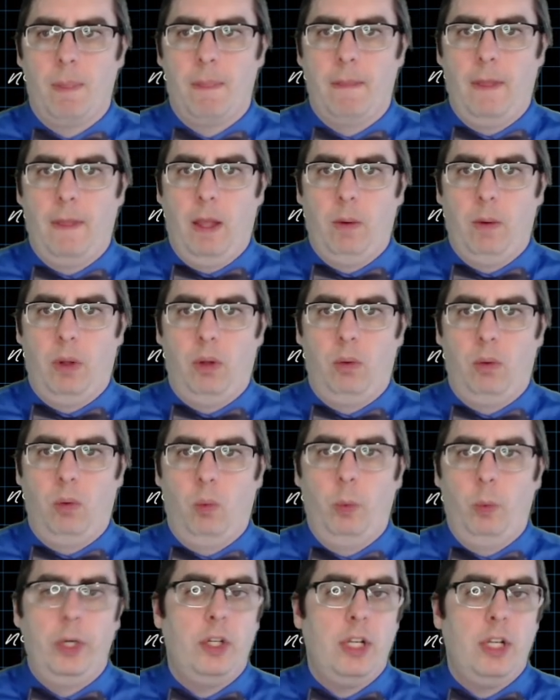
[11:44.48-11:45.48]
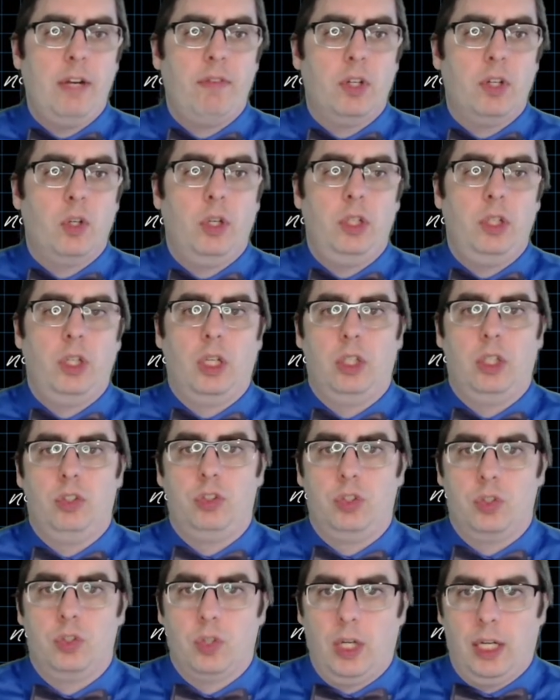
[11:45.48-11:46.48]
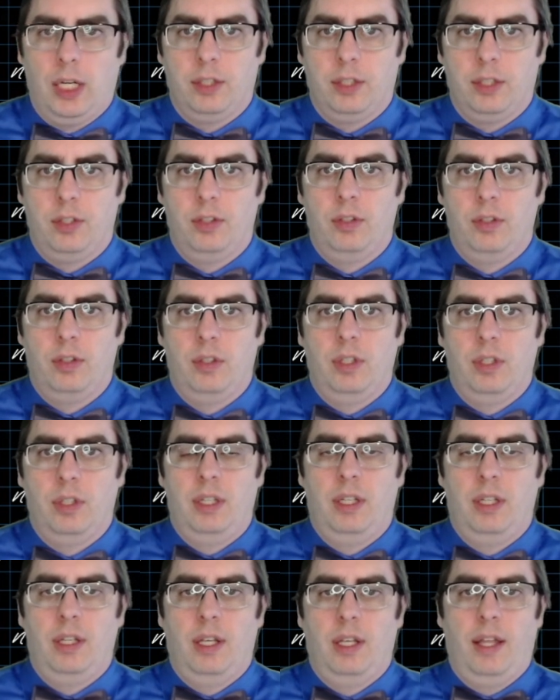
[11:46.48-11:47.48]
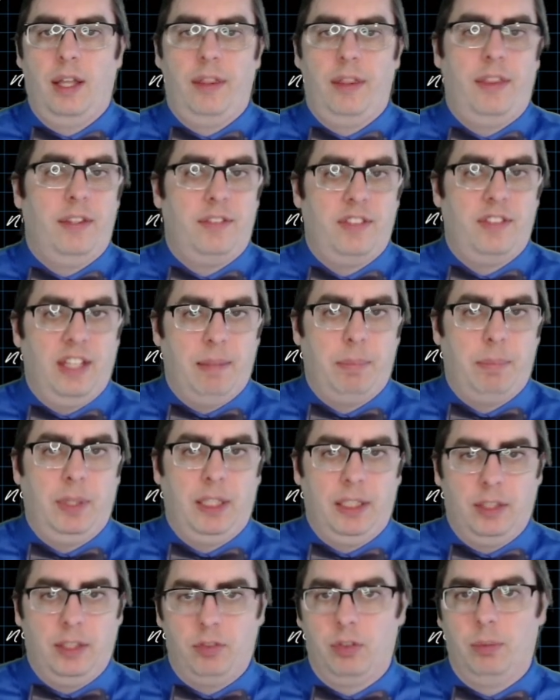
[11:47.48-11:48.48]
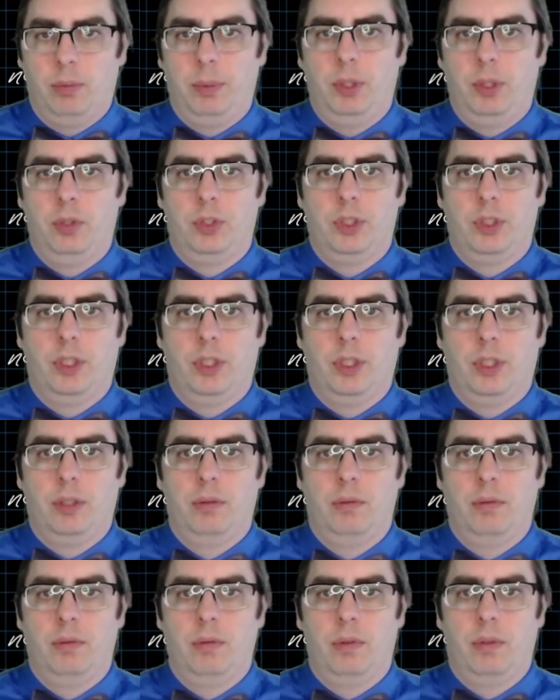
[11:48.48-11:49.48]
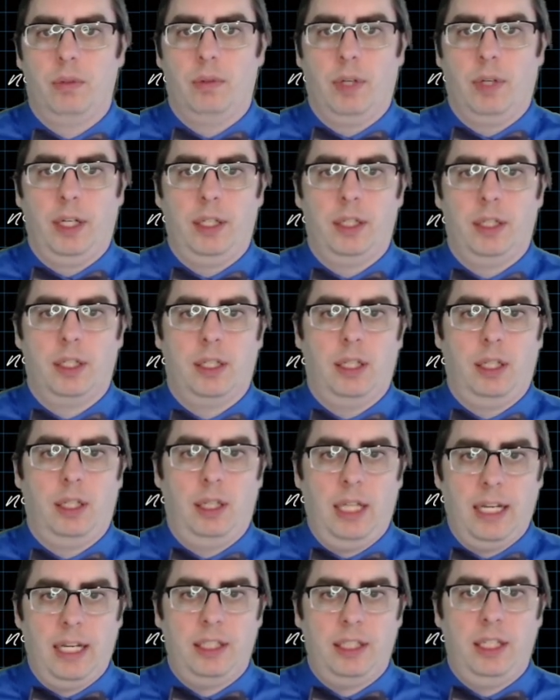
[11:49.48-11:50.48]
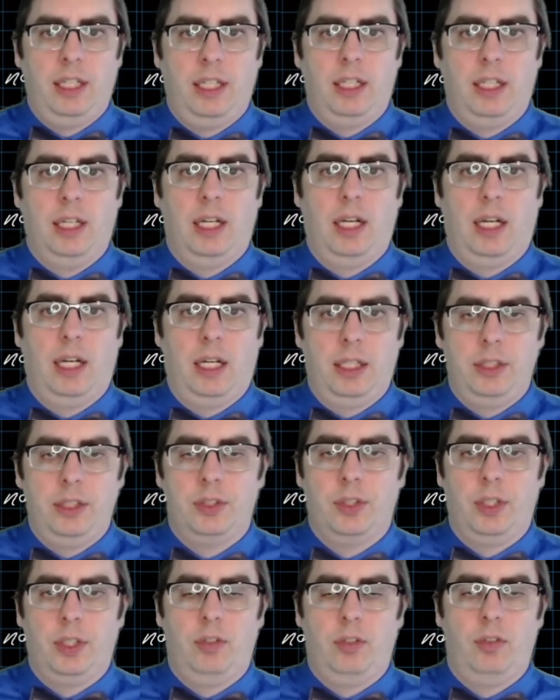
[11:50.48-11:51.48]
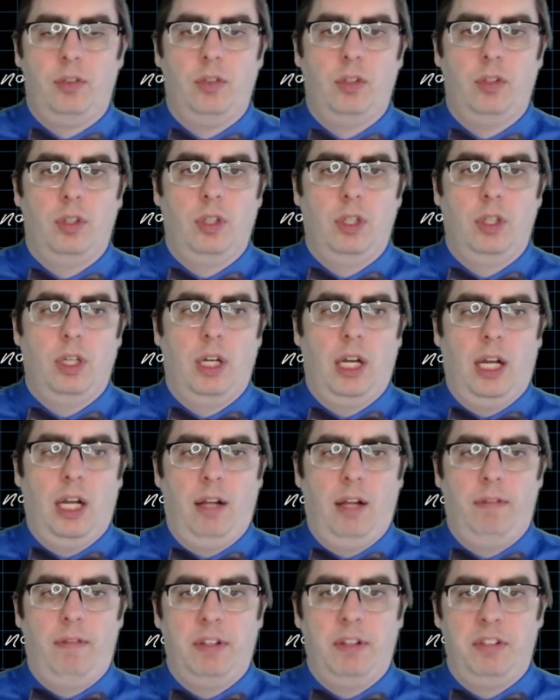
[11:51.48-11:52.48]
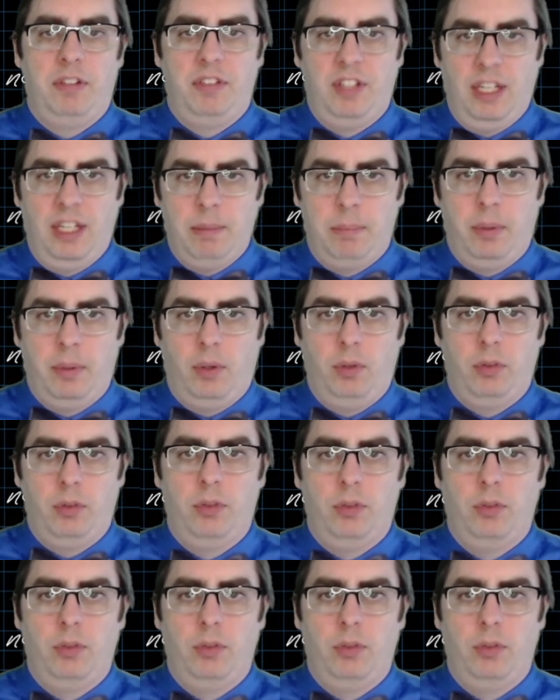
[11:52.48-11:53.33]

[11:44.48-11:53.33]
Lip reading: Well, we're never going to construct the sampling distribution, right? Collecting hundreds of samples